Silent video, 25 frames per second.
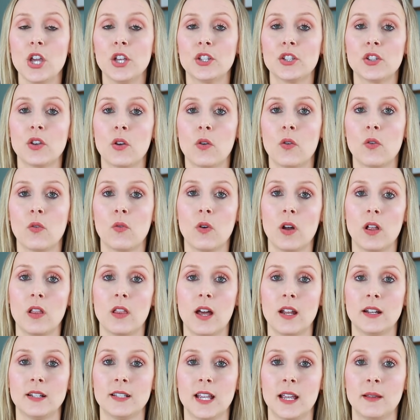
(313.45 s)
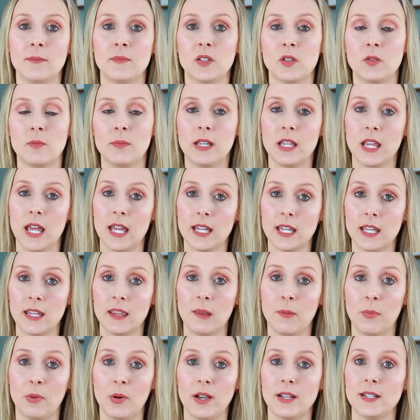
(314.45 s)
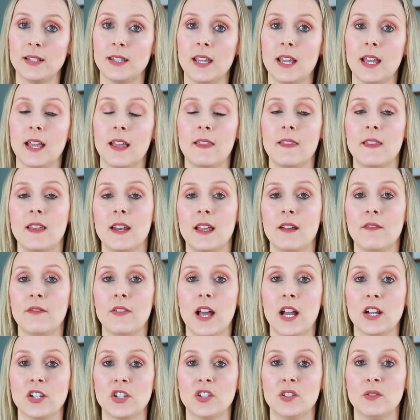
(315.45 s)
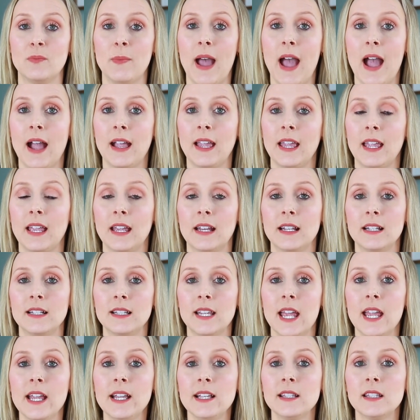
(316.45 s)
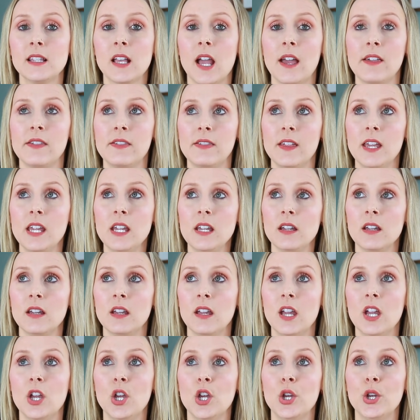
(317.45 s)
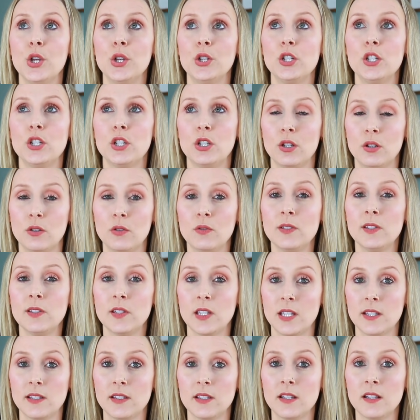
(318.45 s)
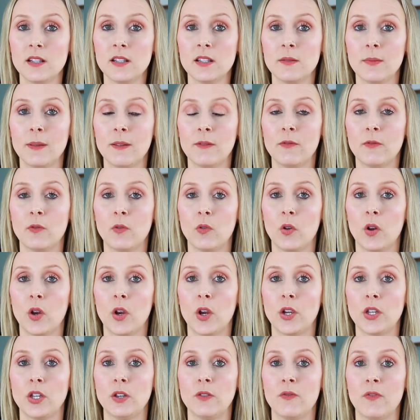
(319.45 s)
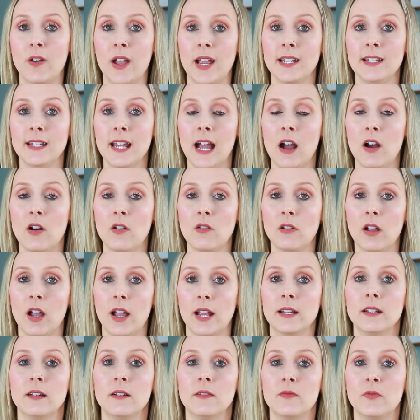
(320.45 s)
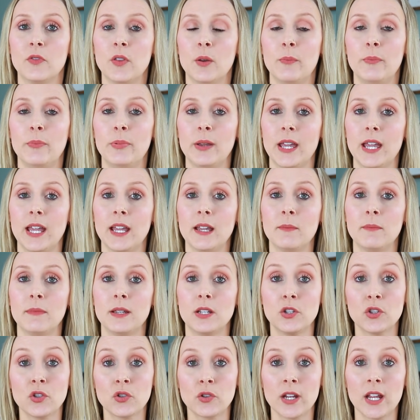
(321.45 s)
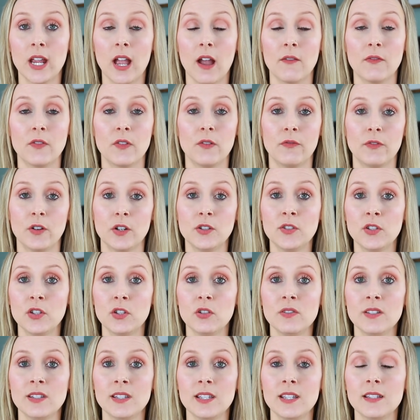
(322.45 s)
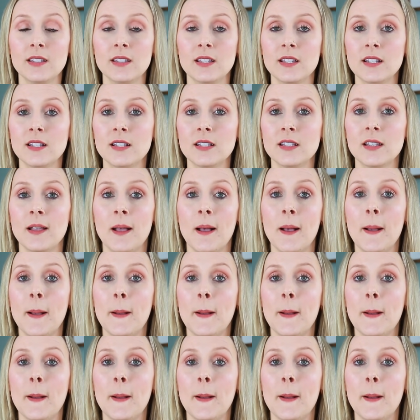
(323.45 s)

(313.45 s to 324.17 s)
so a lot of times it'll be like in the present and then it flashes back and it takes I think two seasons before you find out kind of the big mystery of the first two seasons